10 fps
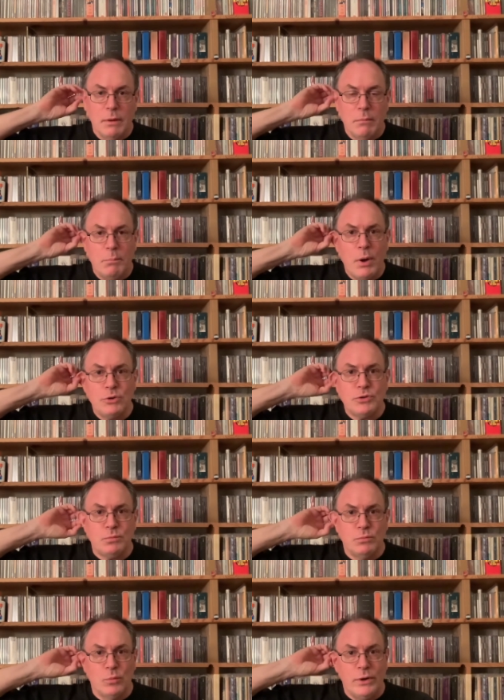post
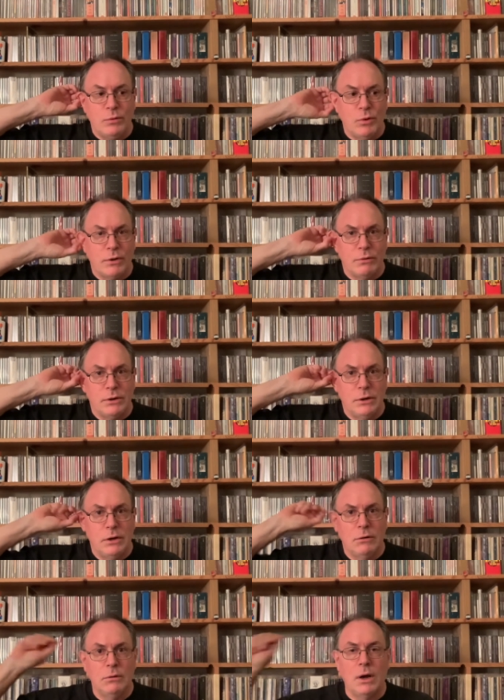Wind and Wuthering,
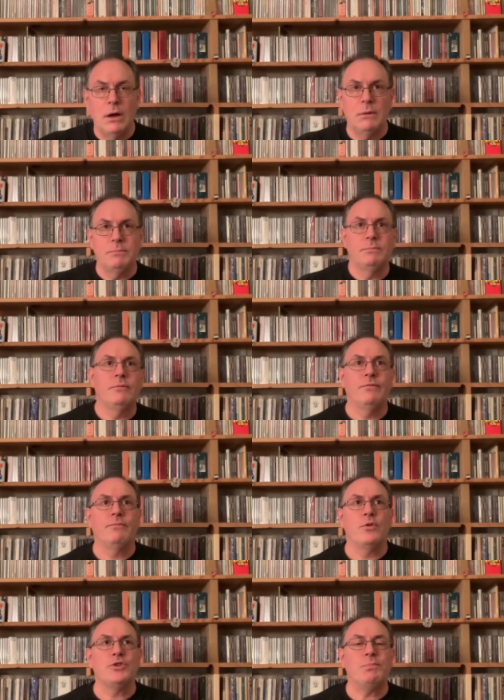
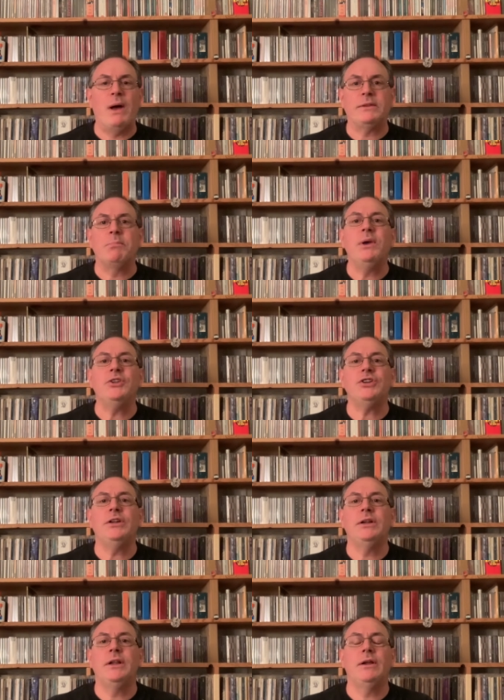first Spot the
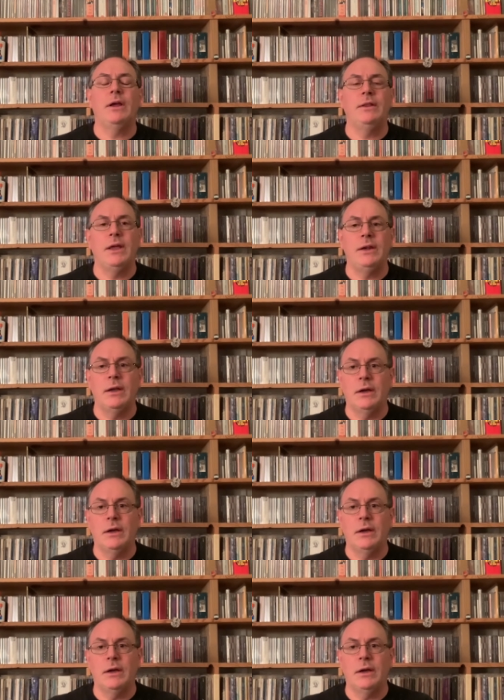Pigeon, and then